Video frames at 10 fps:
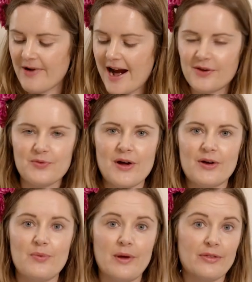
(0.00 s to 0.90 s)
rag
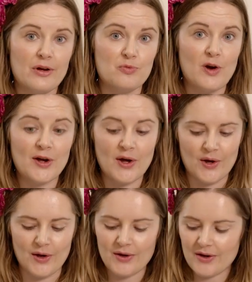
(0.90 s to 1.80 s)
rug with a rug
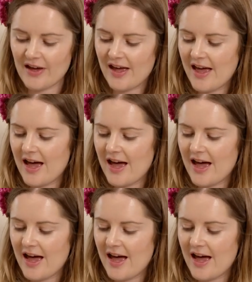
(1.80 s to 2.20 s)
hook.